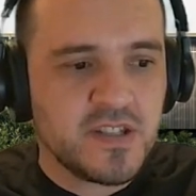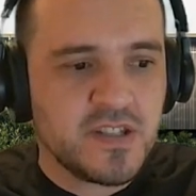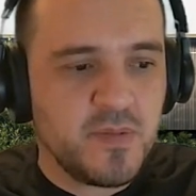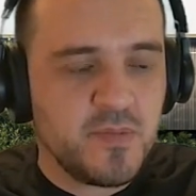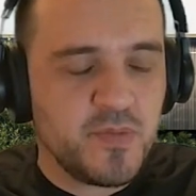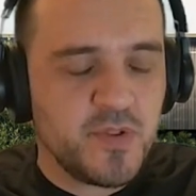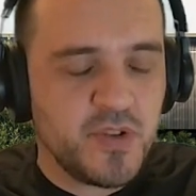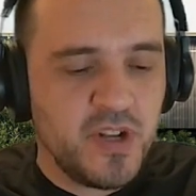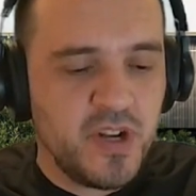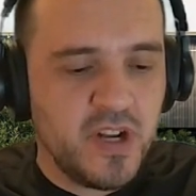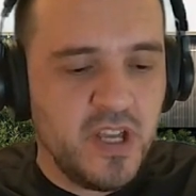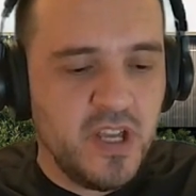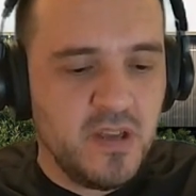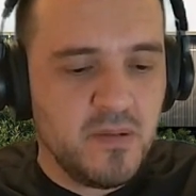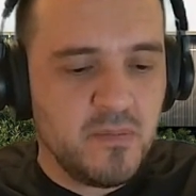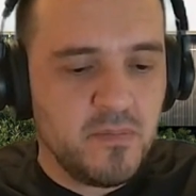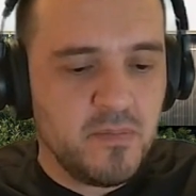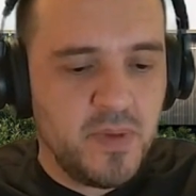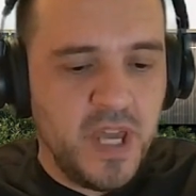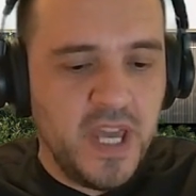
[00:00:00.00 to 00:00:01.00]
some
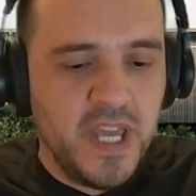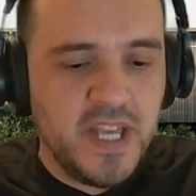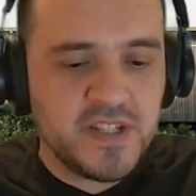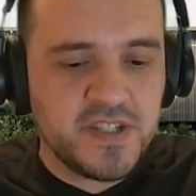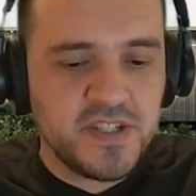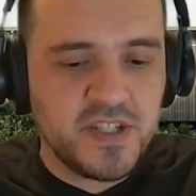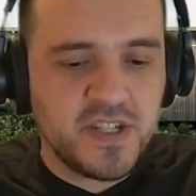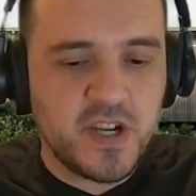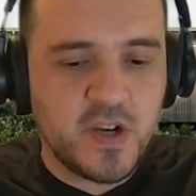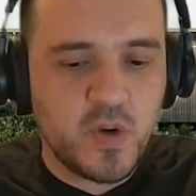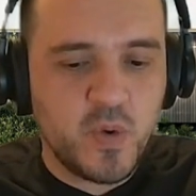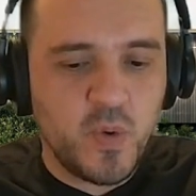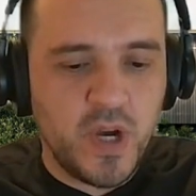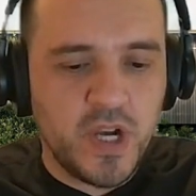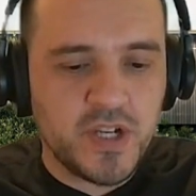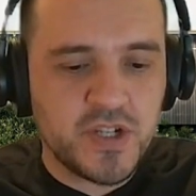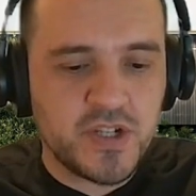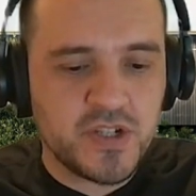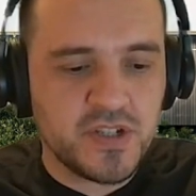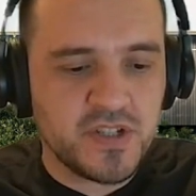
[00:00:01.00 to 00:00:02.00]
really basic
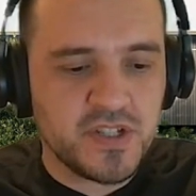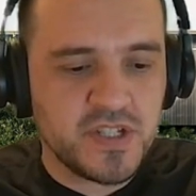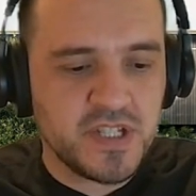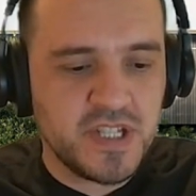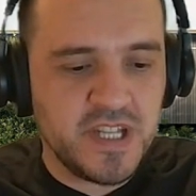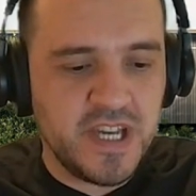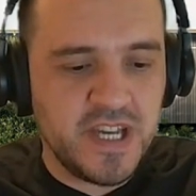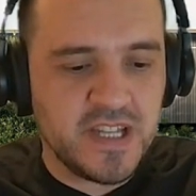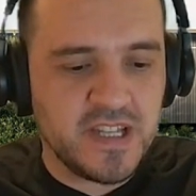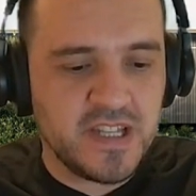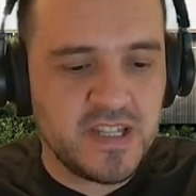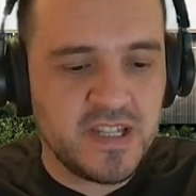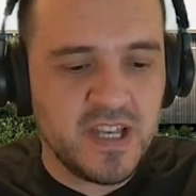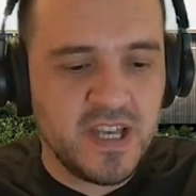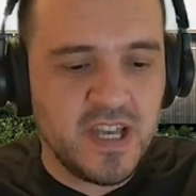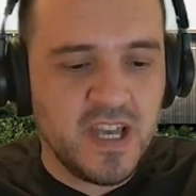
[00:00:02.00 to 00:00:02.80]
questions that,